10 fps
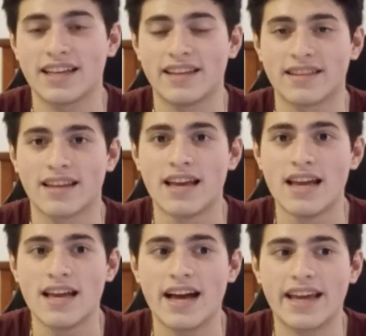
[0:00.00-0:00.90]
I
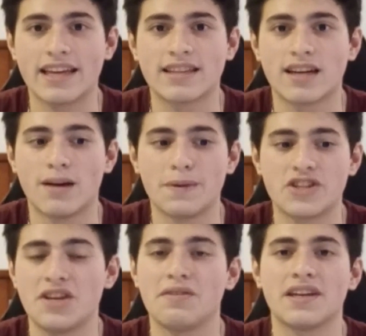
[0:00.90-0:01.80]
ended up
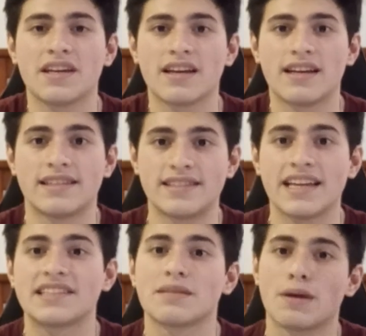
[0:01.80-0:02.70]
achieving a
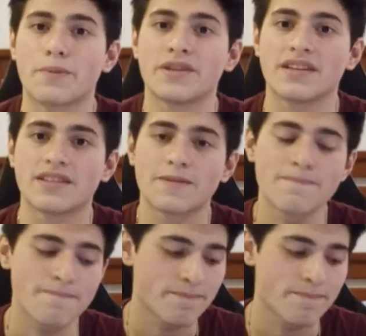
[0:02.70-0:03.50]
6 in my predicted.